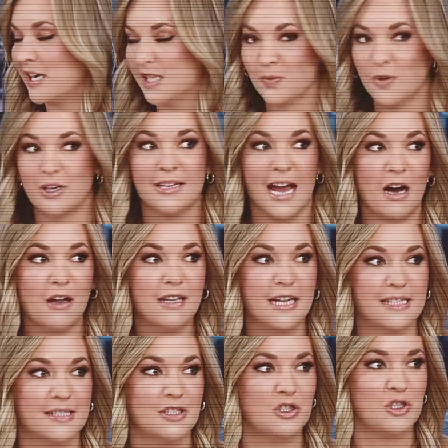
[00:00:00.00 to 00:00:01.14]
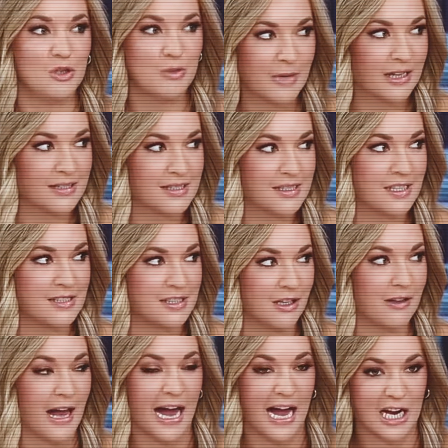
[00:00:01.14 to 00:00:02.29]
We are now less than two months
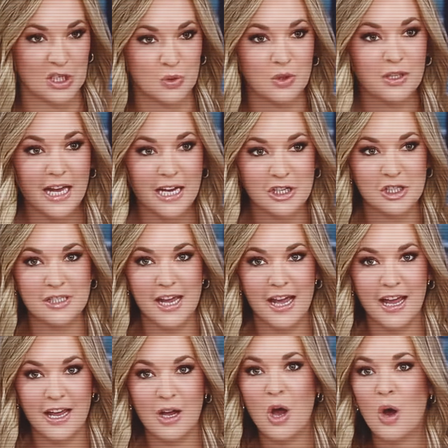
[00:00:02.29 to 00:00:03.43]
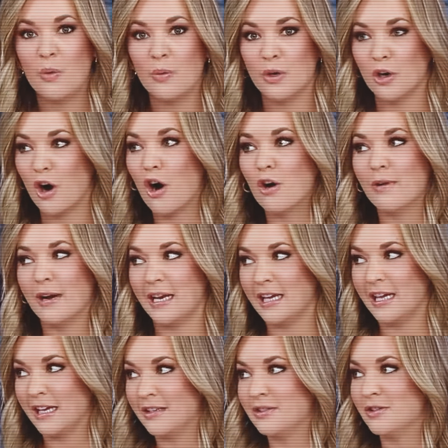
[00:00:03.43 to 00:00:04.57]
until actual election day. We are
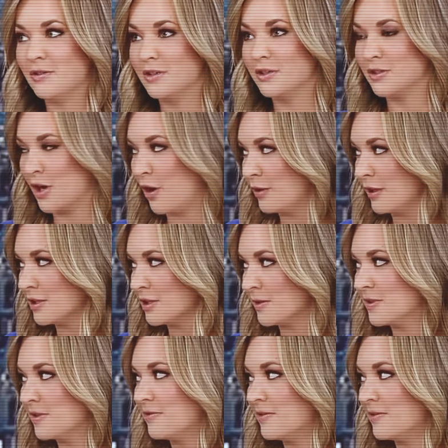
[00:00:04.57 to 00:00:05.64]
already into the zone in terms of